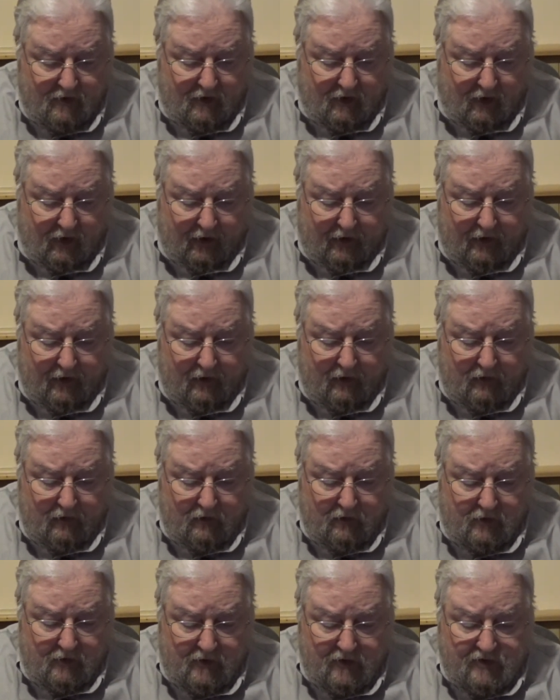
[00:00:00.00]

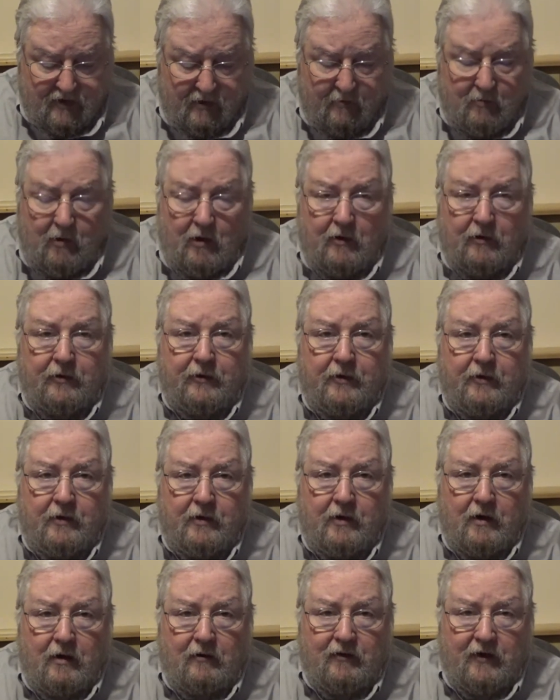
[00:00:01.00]
Iyar is a month
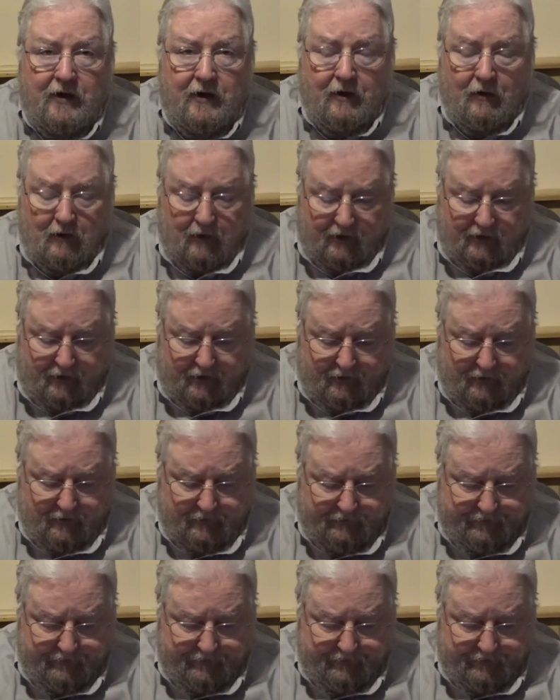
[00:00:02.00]
of healing.